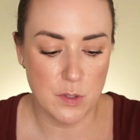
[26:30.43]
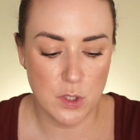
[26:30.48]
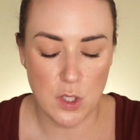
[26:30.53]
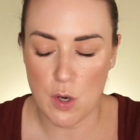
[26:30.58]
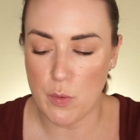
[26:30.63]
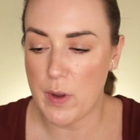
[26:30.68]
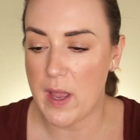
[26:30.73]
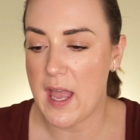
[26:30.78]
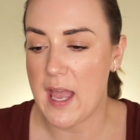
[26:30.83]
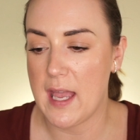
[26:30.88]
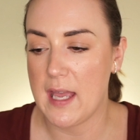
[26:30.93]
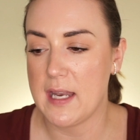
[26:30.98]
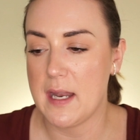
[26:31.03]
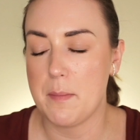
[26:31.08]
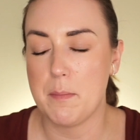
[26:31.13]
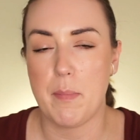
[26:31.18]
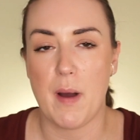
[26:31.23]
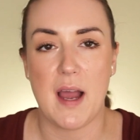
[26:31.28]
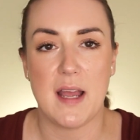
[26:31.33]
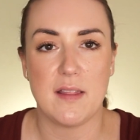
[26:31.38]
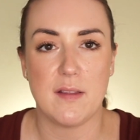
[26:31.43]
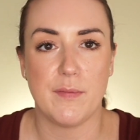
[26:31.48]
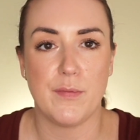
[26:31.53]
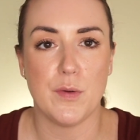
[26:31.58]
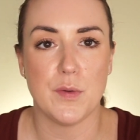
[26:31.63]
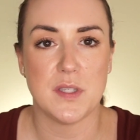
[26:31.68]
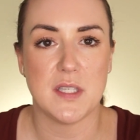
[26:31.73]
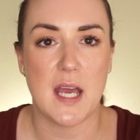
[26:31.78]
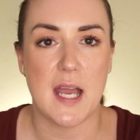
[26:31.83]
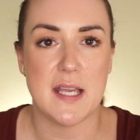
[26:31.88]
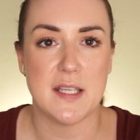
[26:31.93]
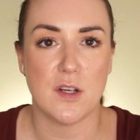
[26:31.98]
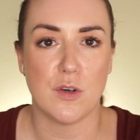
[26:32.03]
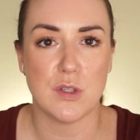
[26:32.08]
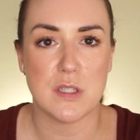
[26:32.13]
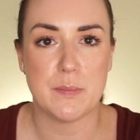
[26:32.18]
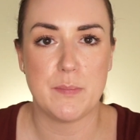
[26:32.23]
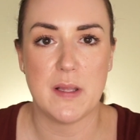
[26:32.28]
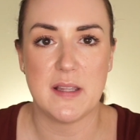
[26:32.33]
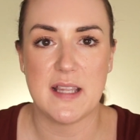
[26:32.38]
go ahead and buy the full size or
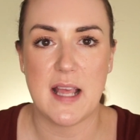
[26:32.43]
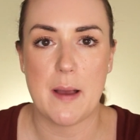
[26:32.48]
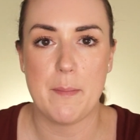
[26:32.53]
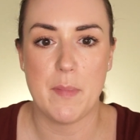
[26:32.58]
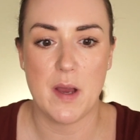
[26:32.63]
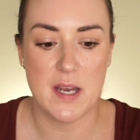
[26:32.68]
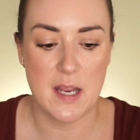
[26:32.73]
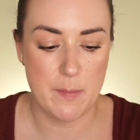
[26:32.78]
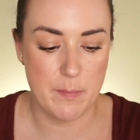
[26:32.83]
spend that money,